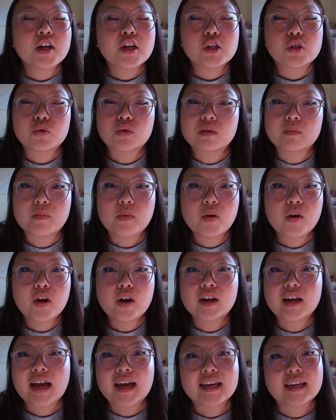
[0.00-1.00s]
sweet
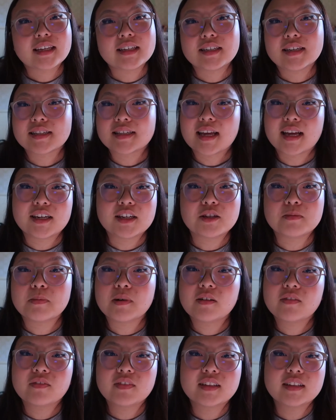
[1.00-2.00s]
pork, I could just head to
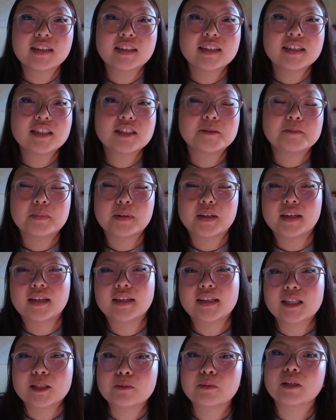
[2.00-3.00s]
Hmong village. But
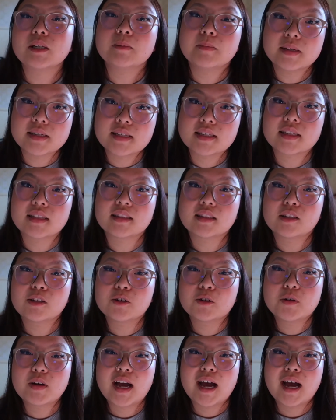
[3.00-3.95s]
it's pretty bussin' though.